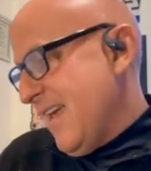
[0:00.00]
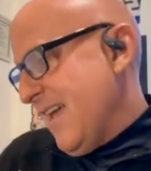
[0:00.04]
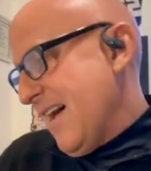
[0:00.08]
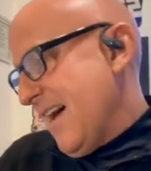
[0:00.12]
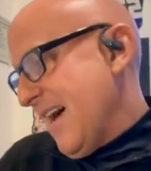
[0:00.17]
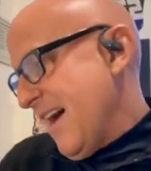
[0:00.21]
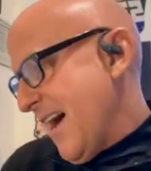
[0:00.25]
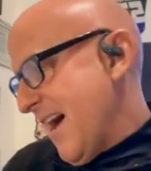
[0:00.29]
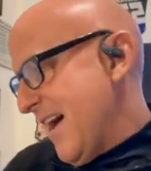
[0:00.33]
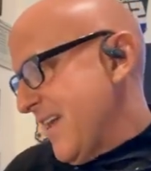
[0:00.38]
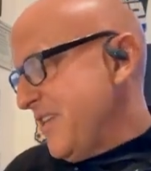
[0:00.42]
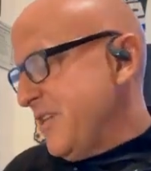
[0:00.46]

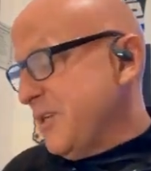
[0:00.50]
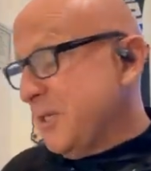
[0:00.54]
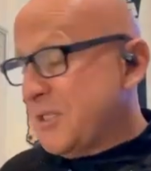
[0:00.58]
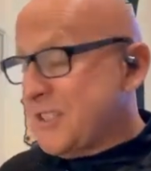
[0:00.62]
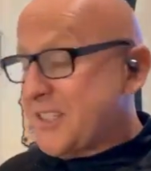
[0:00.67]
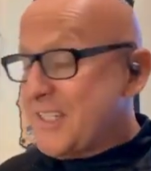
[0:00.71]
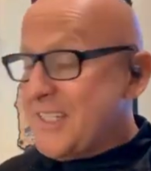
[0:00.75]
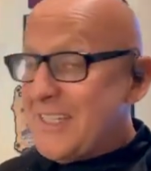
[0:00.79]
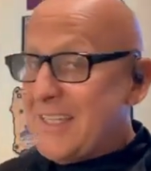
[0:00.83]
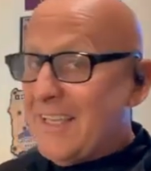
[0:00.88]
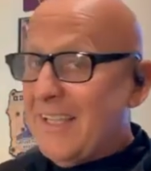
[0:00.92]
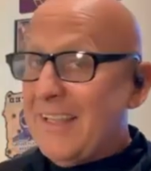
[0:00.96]
You'll
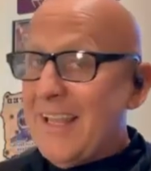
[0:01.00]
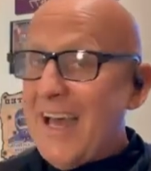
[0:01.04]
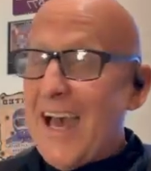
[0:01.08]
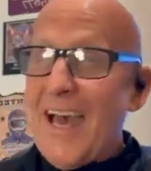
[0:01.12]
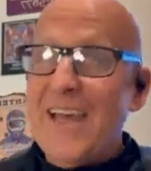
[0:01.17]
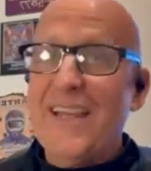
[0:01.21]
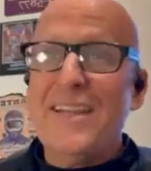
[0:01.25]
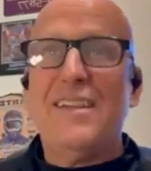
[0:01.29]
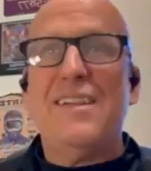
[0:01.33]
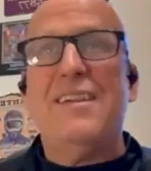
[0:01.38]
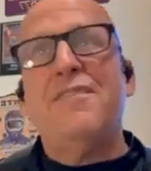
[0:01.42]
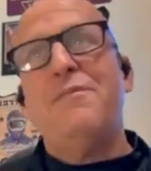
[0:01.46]
see a
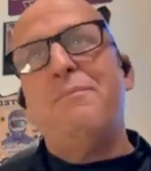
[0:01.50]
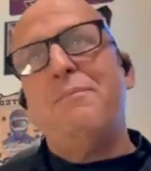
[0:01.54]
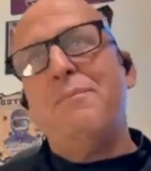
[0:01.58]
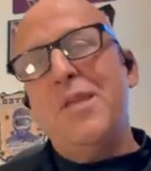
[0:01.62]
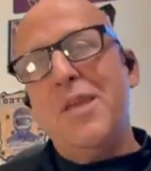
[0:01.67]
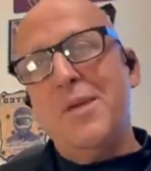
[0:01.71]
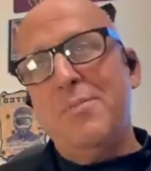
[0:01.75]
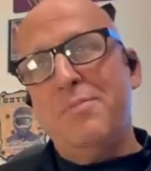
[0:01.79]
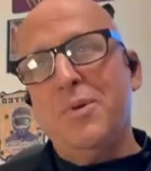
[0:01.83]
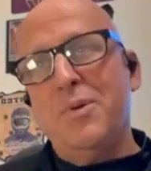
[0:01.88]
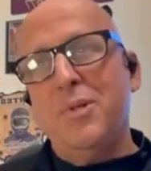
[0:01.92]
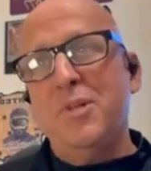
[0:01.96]
lot of
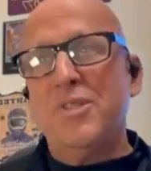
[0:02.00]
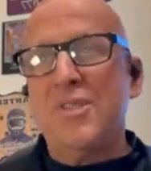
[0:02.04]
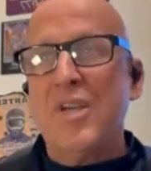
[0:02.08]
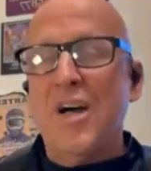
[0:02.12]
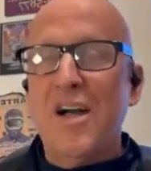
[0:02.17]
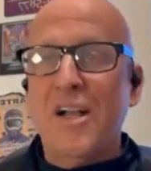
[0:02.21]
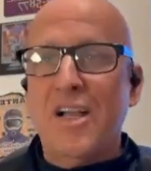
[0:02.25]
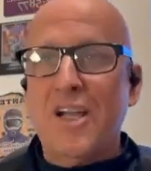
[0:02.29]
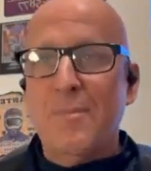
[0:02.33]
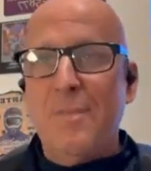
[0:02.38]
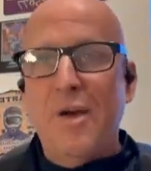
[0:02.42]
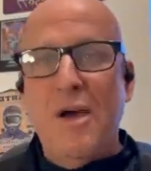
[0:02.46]
people
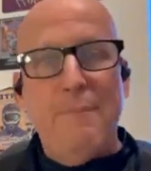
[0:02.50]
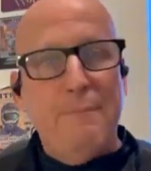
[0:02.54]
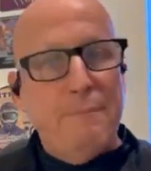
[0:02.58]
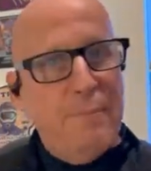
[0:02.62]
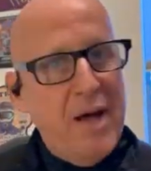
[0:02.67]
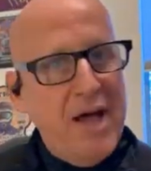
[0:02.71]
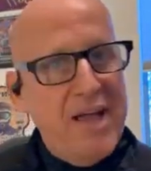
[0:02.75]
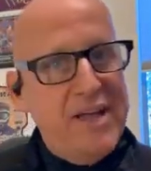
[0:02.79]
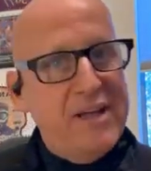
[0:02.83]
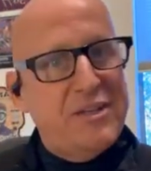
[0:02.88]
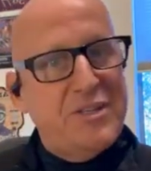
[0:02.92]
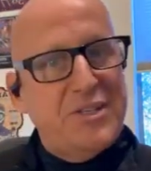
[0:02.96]
talk about
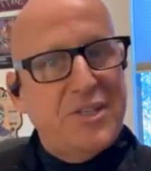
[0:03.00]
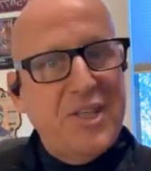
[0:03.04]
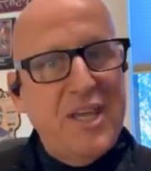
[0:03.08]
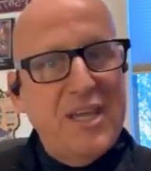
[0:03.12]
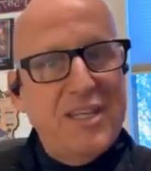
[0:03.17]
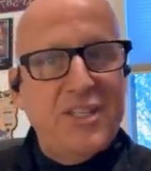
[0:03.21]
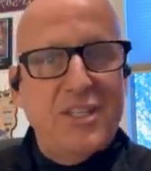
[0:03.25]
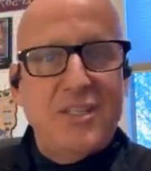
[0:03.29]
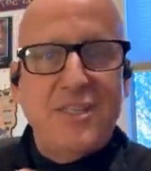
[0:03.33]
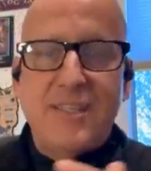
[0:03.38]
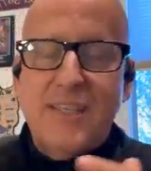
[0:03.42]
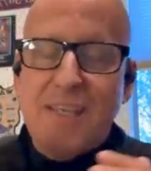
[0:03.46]
buyer's
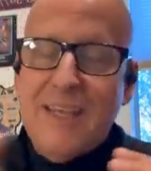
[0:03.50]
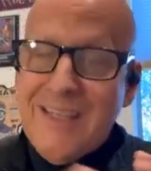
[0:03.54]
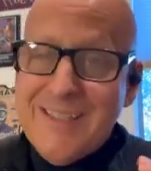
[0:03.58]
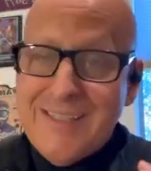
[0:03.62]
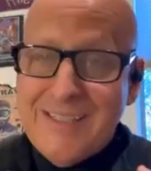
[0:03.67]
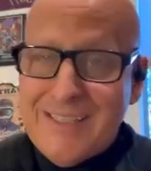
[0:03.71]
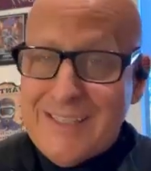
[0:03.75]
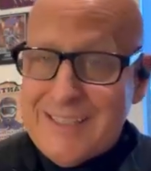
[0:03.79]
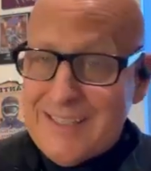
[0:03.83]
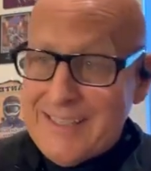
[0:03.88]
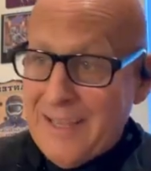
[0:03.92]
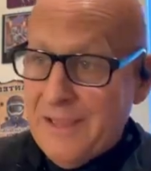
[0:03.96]
agents
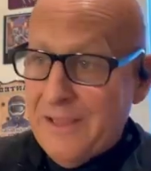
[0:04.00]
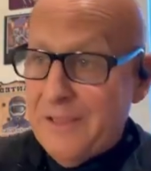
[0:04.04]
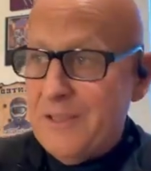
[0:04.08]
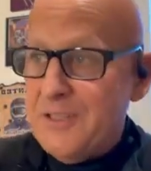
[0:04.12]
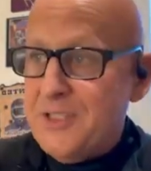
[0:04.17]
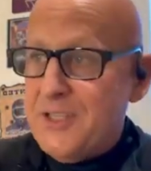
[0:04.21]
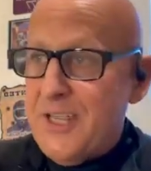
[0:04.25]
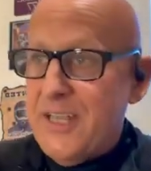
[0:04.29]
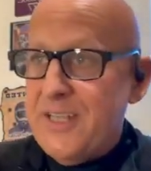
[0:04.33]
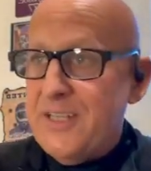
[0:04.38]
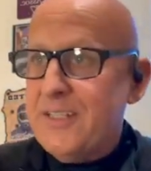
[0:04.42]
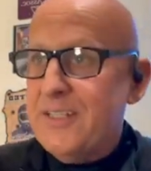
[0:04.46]
and
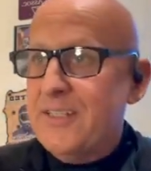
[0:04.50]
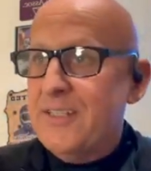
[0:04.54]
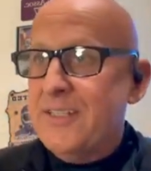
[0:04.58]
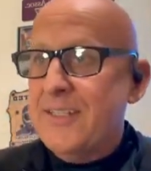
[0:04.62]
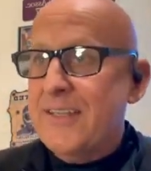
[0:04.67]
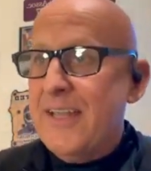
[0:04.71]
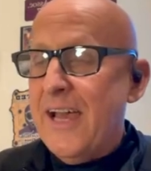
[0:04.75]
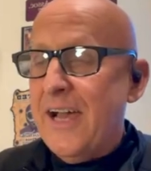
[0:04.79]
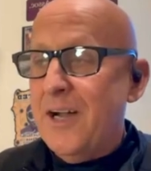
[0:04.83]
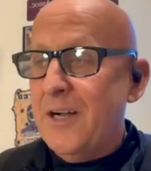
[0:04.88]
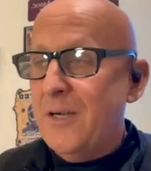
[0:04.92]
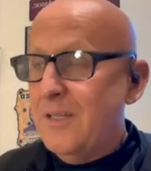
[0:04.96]
seller's agents
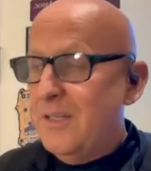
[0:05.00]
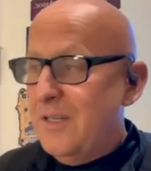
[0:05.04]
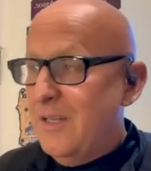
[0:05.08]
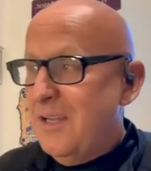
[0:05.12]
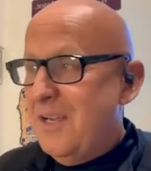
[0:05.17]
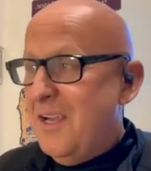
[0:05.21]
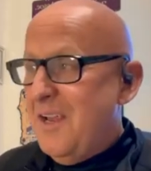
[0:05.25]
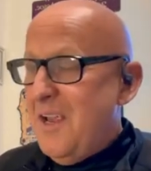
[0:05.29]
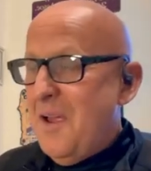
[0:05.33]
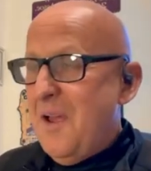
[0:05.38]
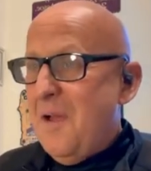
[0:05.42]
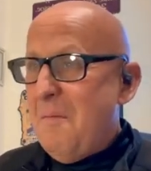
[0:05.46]
now.
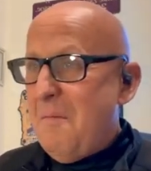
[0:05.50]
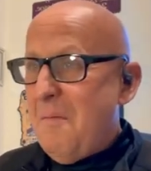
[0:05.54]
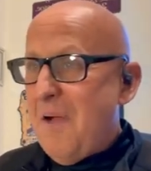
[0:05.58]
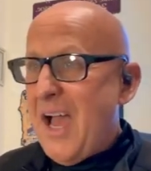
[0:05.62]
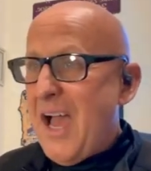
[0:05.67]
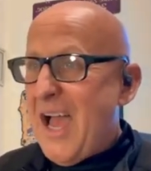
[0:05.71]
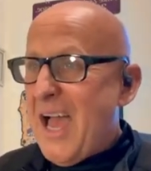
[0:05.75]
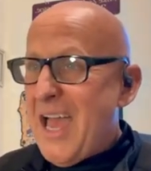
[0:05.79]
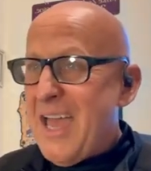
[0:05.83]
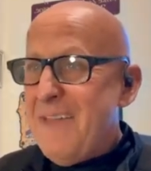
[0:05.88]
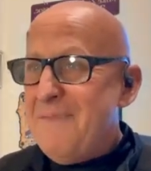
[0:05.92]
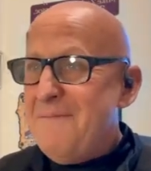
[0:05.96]

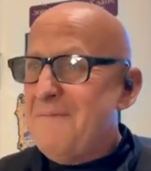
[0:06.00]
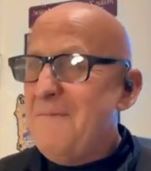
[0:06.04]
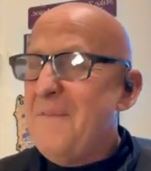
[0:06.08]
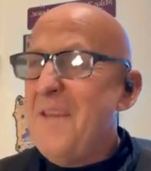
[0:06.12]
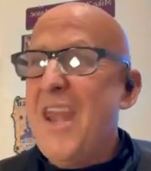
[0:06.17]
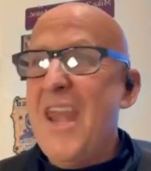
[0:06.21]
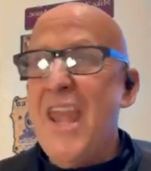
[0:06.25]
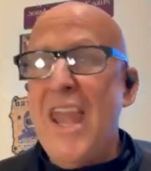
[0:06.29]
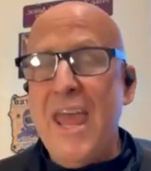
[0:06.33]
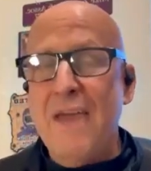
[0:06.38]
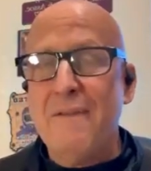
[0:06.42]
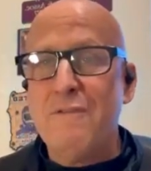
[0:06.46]
I've
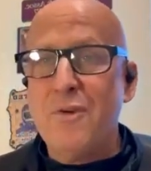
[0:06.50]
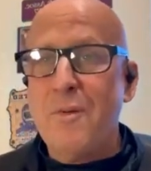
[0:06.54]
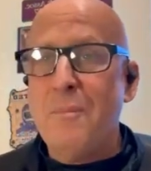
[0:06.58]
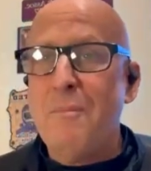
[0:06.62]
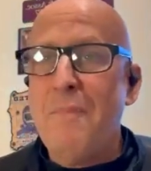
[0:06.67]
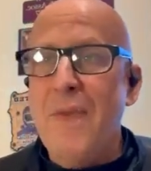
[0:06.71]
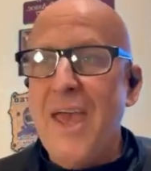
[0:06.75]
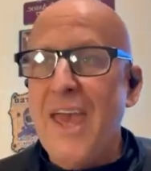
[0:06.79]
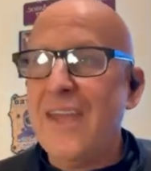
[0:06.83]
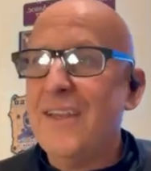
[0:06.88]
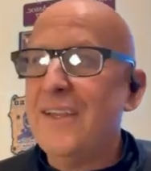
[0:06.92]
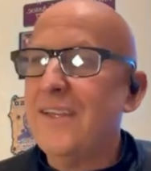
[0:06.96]
never
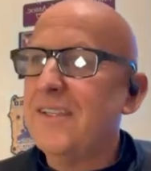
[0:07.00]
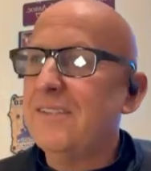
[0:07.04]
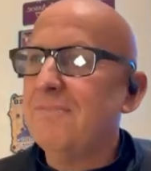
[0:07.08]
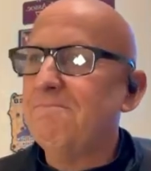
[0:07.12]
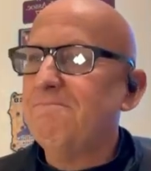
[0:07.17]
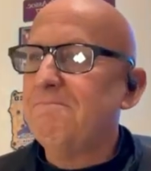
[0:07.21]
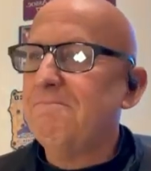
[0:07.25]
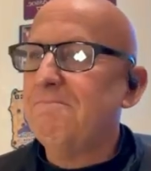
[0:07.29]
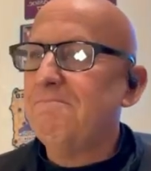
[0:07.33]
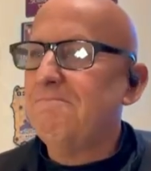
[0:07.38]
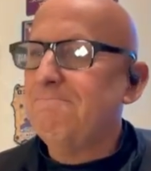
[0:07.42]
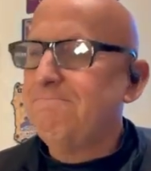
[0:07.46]
met
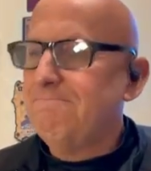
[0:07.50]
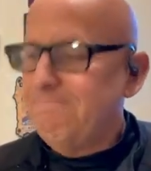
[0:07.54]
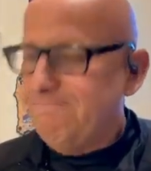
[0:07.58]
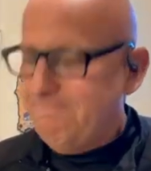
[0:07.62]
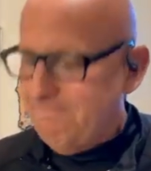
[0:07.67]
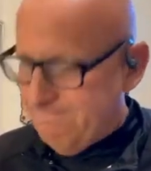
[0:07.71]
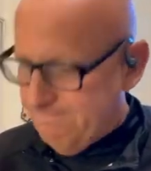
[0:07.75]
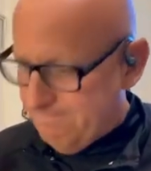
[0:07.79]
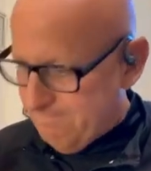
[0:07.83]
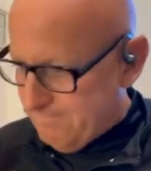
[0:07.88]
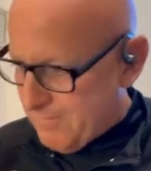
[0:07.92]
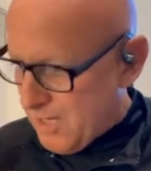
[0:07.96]

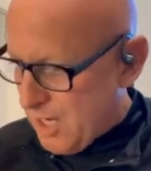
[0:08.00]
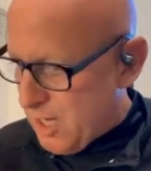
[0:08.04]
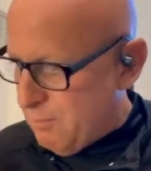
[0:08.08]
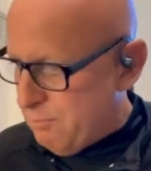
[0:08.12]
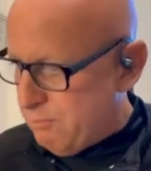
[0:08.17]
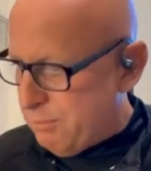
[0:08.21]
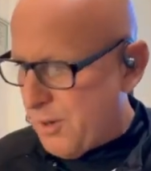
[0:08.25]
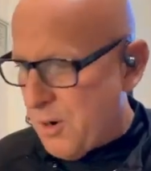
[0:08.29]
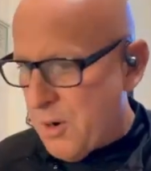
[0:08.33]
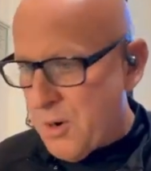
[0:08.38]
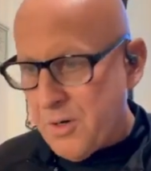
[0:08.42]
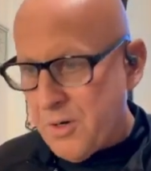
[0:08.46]
a
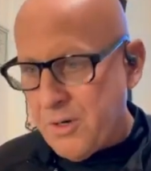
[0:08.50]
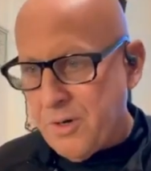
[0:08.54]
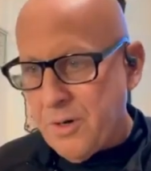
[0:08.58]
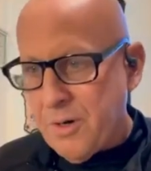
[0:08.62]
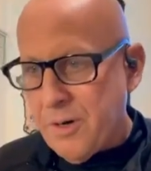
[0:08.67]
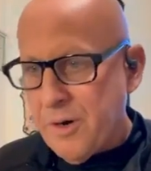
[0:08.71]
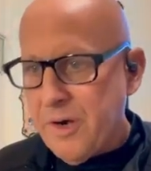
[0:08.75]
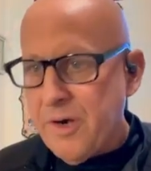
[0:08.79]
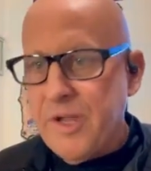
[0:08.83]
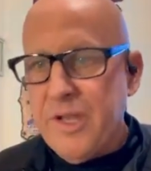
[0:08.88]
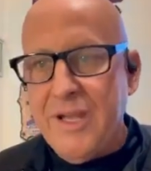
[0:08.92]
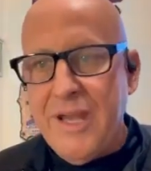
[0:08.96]

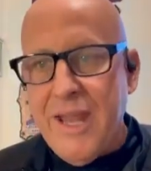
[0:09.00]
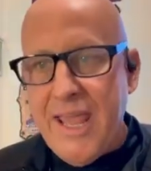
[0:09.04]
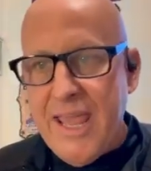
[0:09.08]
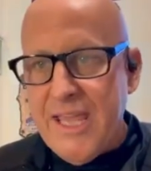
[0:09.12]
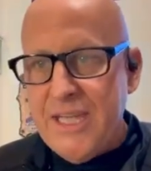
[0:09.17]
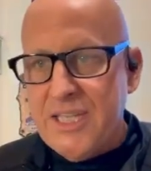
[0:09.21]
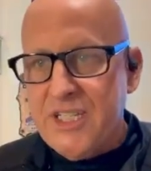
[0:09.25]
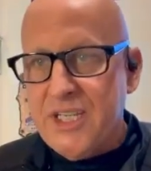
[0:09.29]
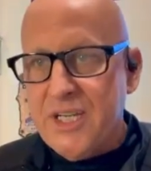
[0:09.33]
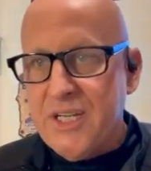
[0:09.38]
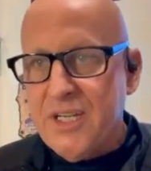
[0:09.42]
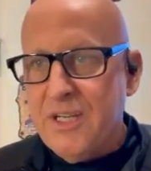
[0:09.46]
broker, an
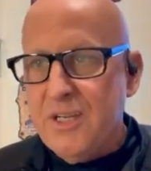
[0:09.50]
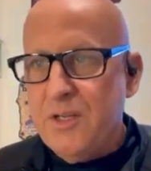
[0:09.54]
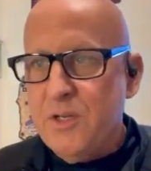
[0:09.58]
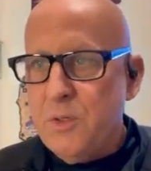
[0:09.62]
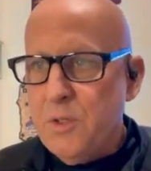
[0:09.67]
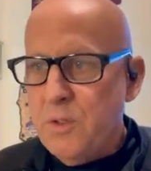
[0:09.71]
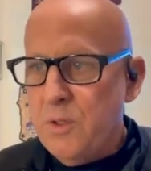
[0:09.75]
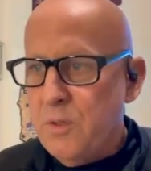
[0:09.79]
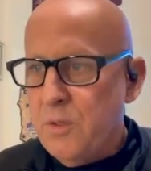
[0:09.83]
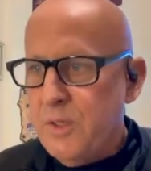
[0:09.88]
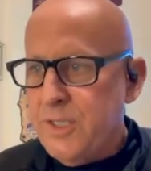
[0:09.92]
agent who